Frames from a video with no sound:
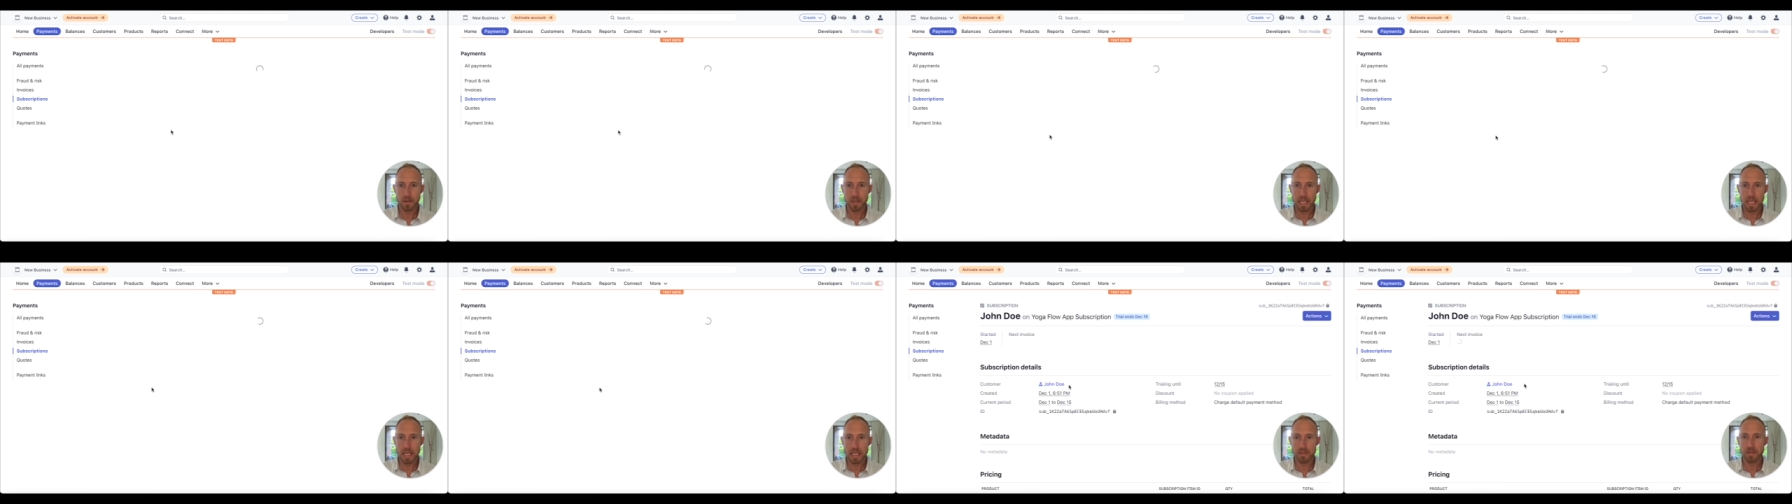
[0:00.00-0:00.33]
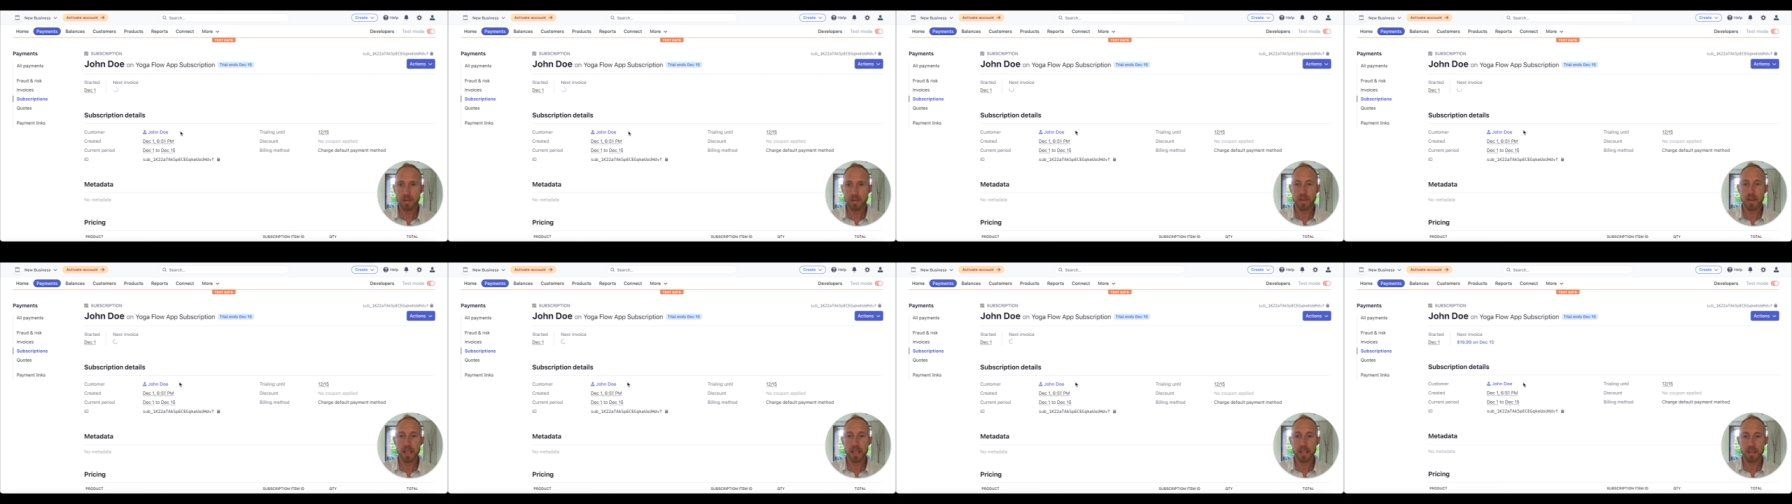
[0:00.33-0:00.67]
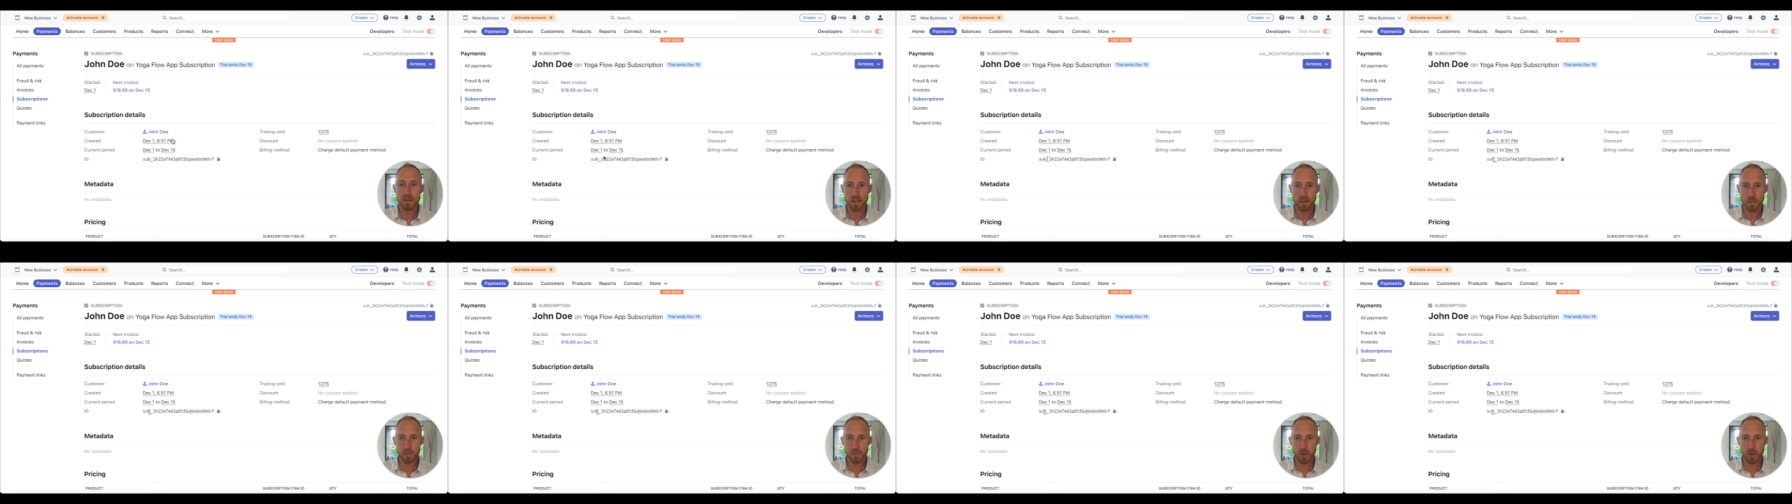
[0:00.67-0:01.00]
is this
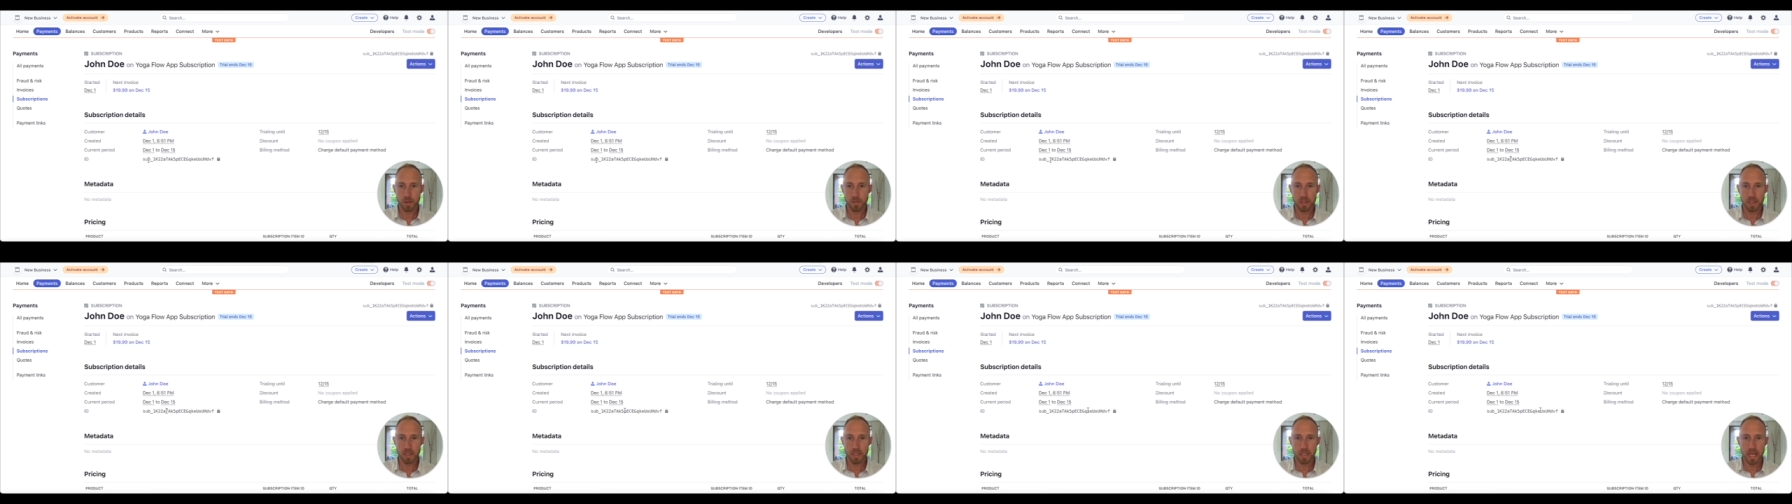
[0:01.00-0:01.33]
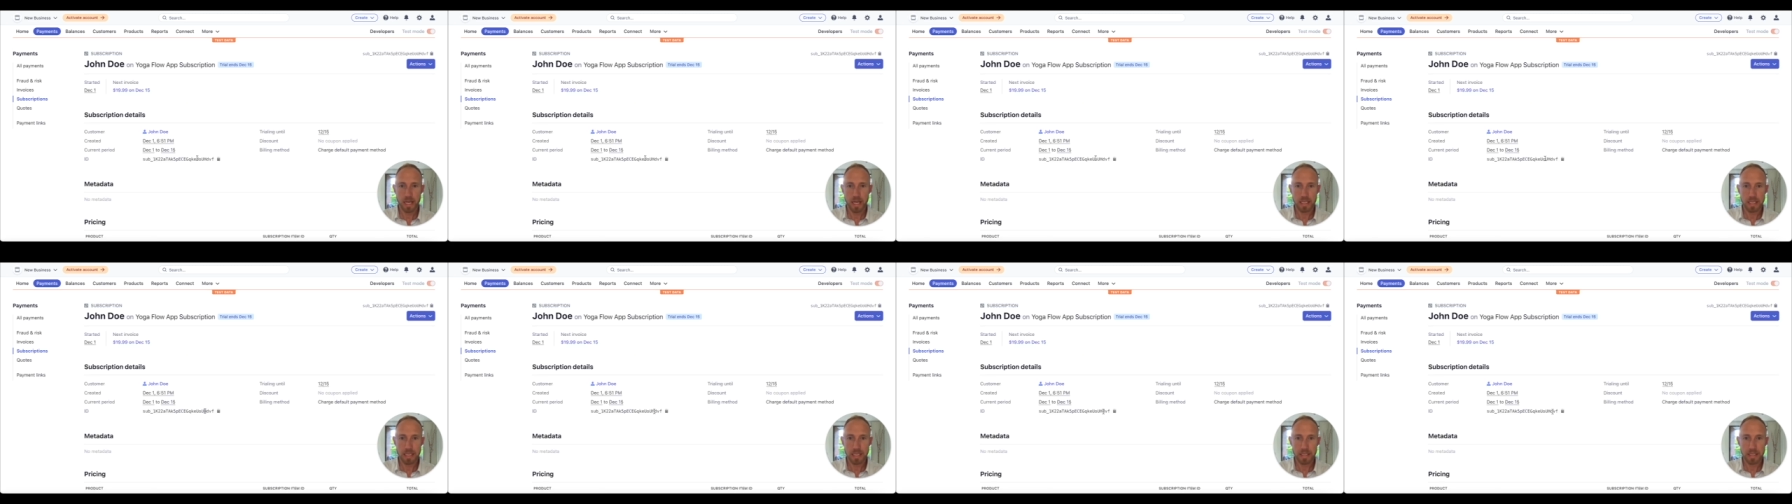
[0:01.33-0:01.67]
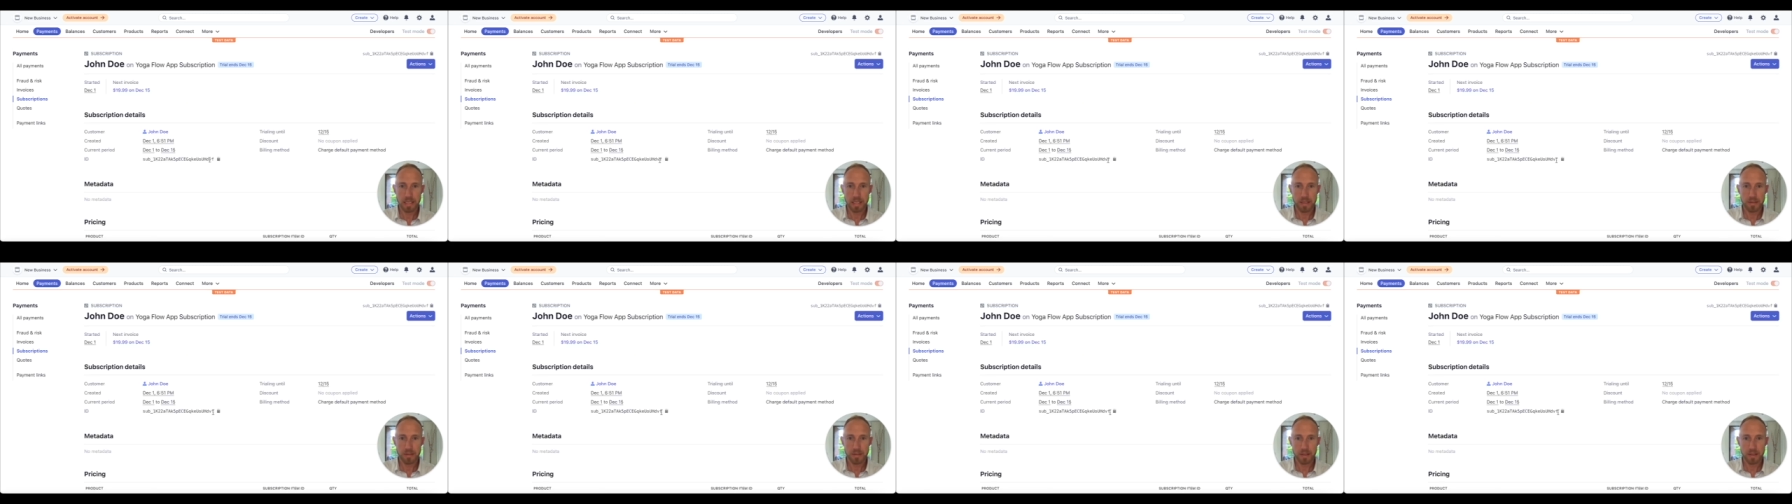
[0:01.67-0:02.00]
subscription ID,
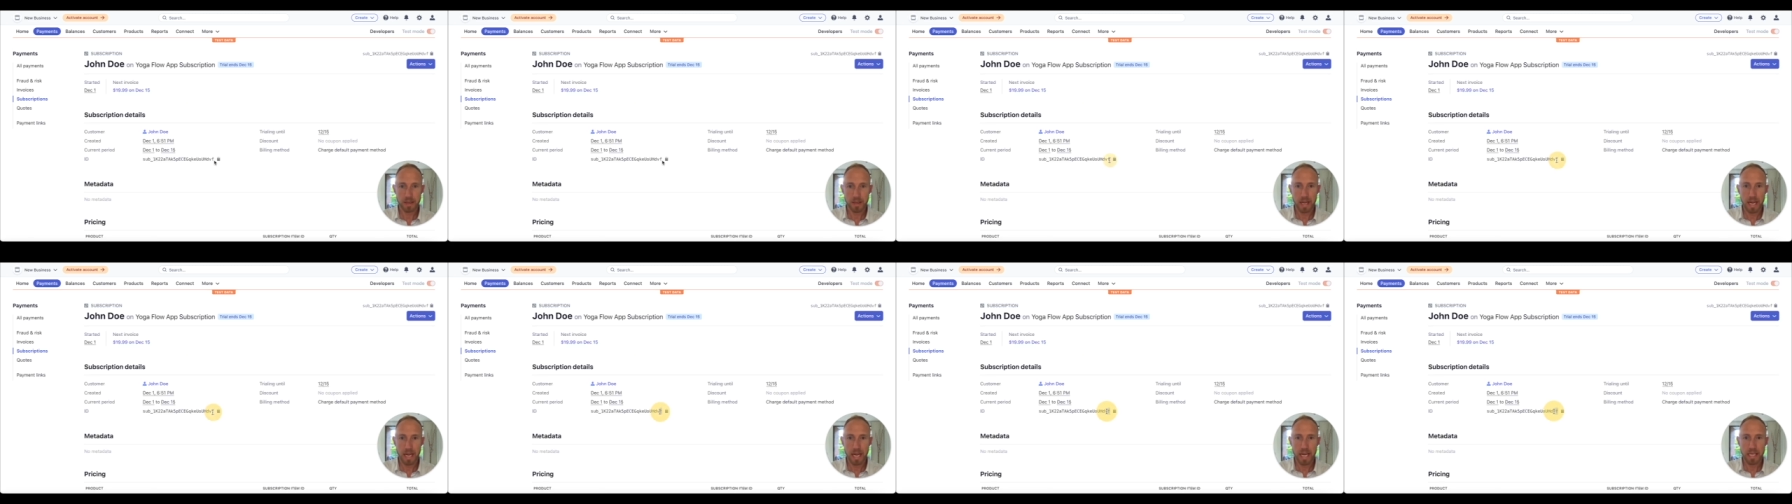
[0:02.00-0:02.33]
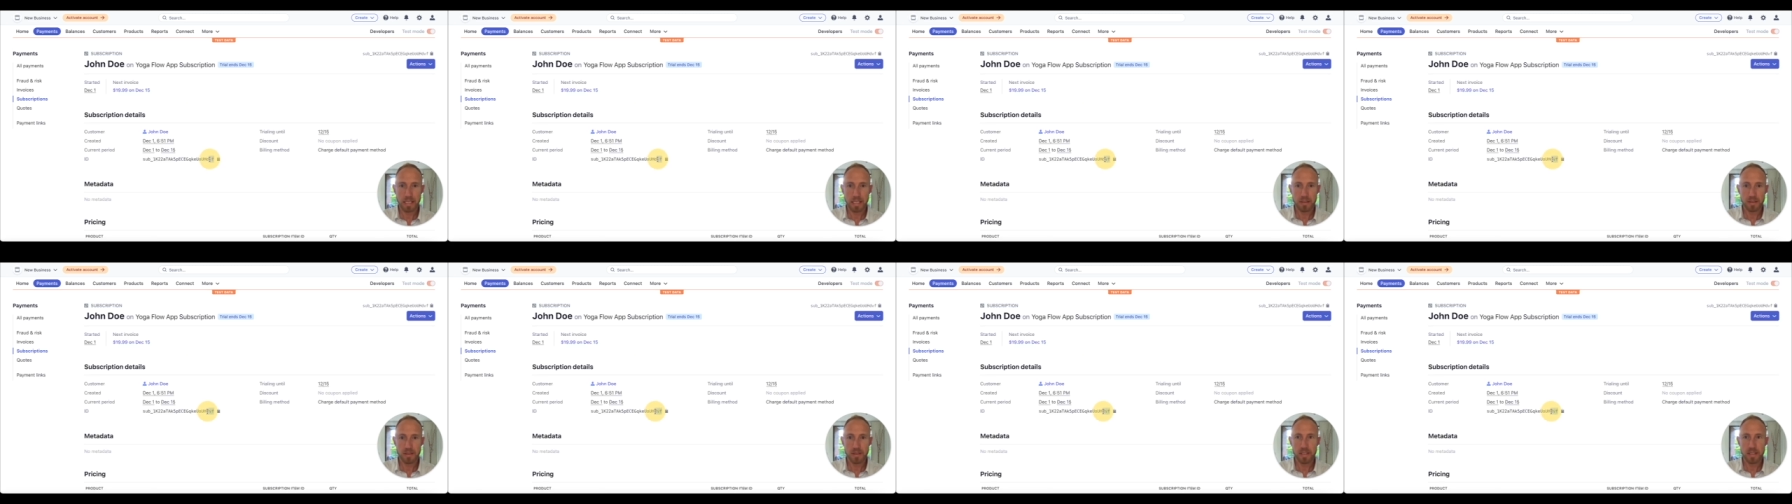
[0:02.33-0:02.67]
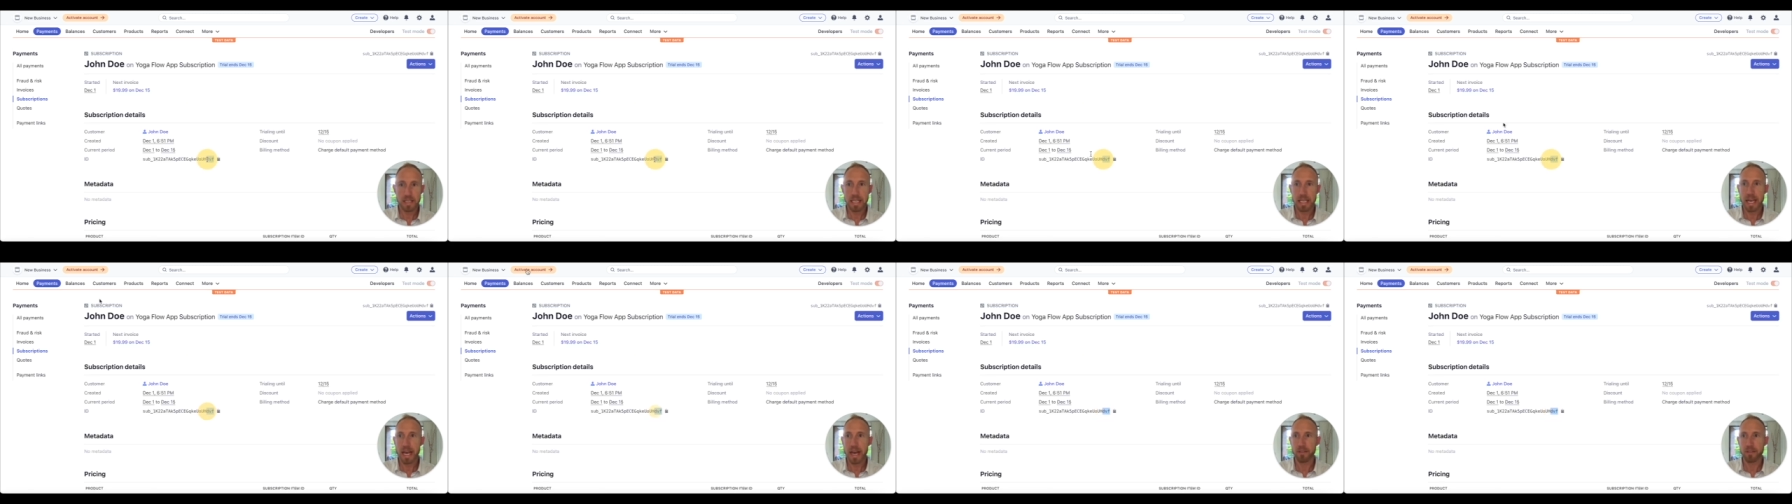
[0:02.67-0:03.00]
this uh,
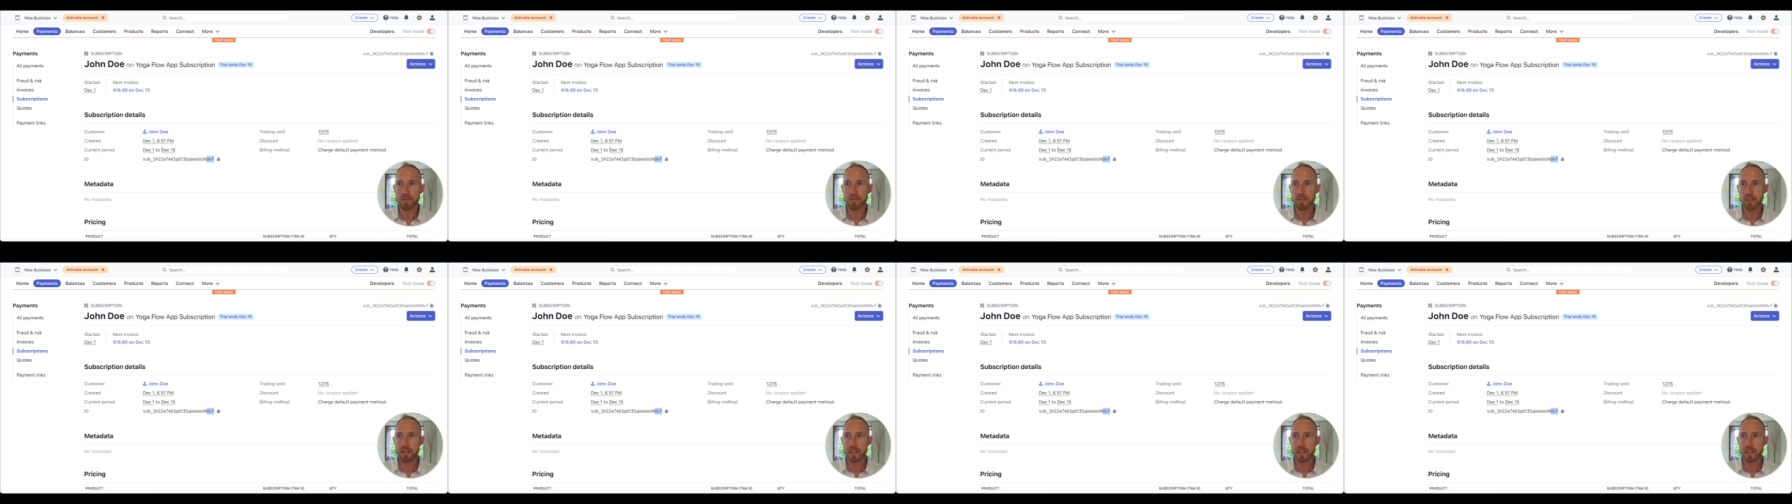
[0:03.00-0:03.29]
HDF,